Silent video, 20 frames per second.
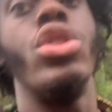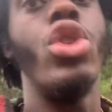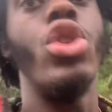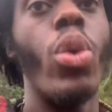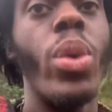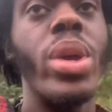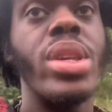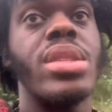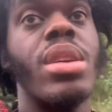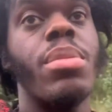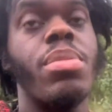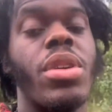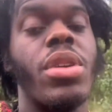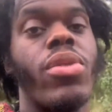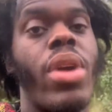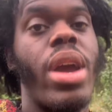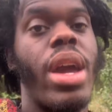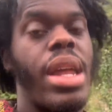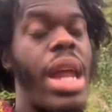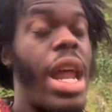doing something
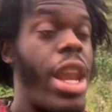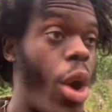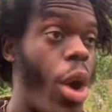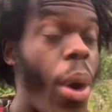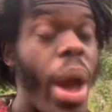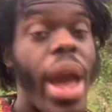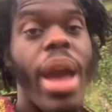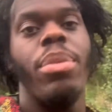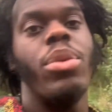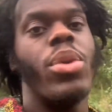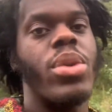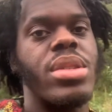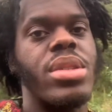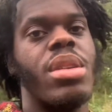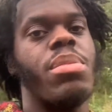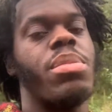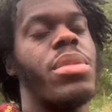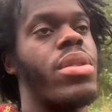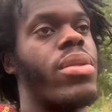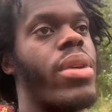right, and I know I am doing
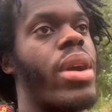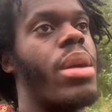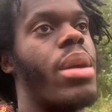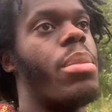something right,